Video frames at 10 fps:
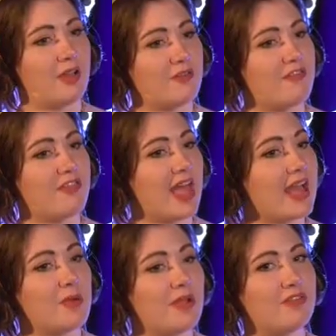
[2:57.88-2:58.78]

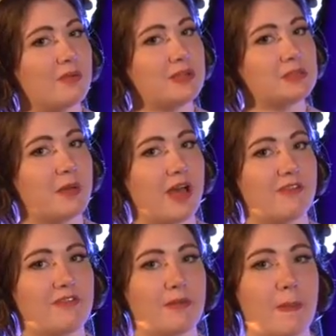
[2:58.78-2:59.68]
fly away from Miss
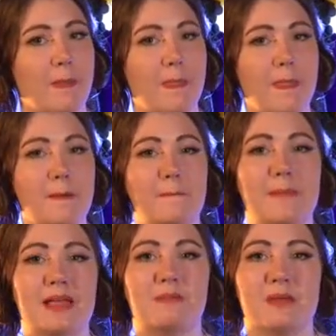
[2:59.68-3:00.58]
Puff
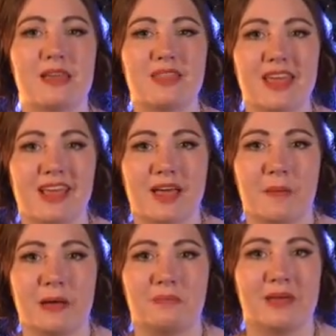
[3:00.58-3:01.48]
made me think about